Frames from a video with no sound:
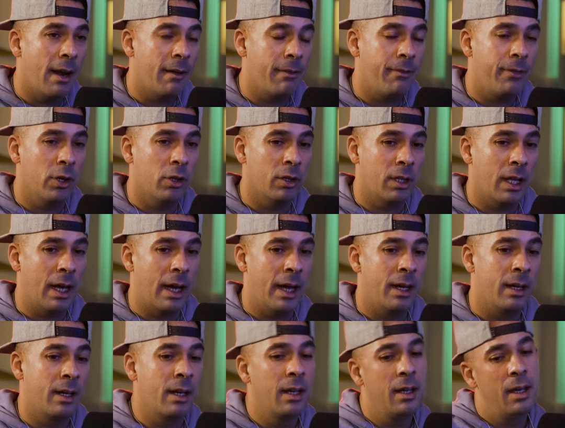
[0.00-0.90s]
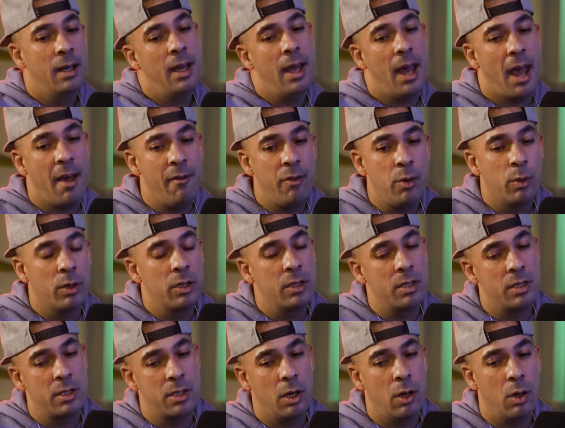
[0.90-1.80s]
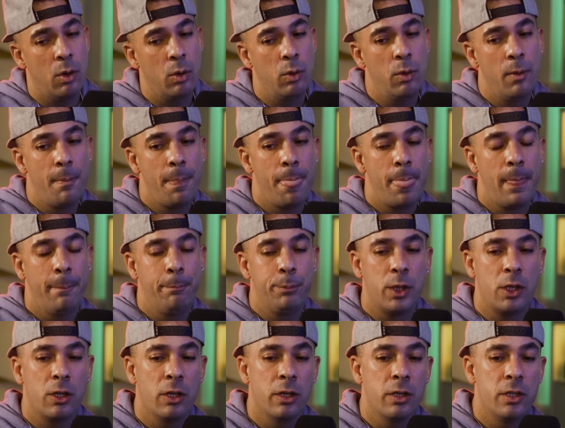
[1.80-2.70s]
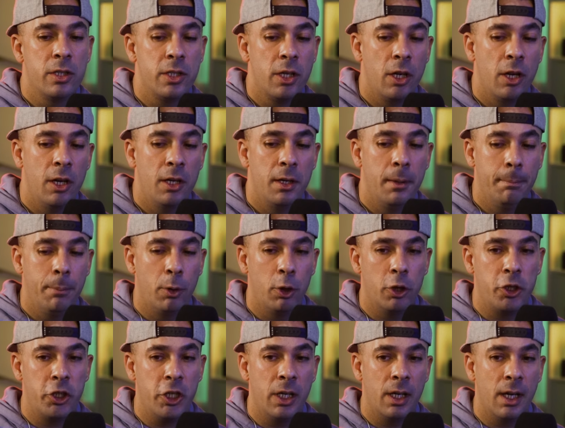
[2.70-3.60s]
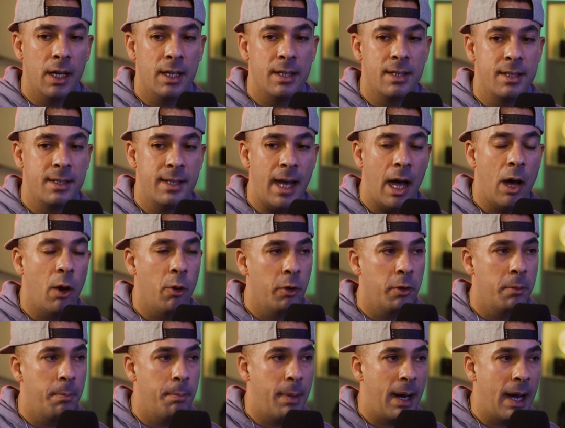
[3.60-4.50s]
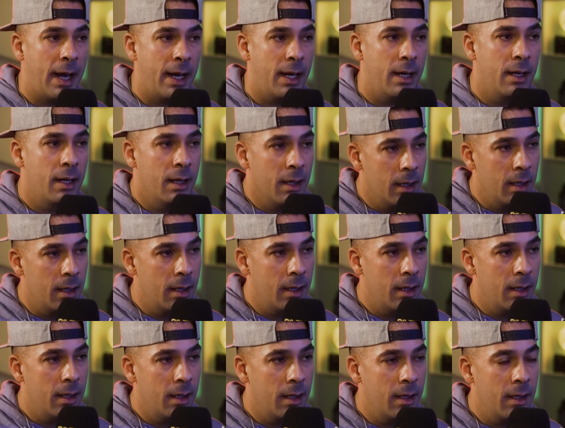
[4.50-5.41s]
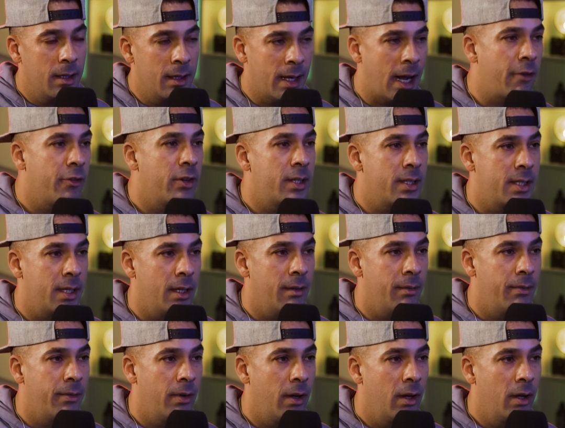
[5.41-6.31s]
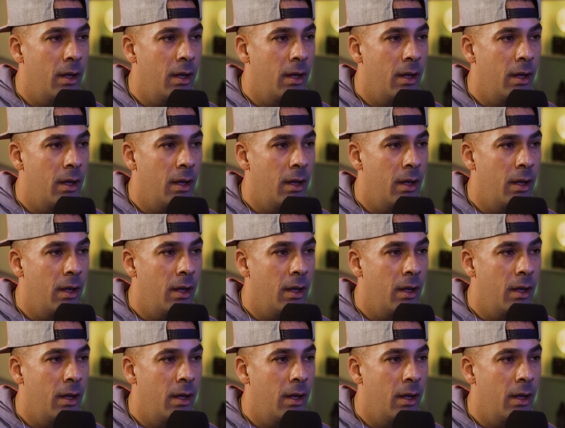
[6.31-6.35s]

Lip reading: And I feel like everyone's so concerned in pushing a soundbite narrative,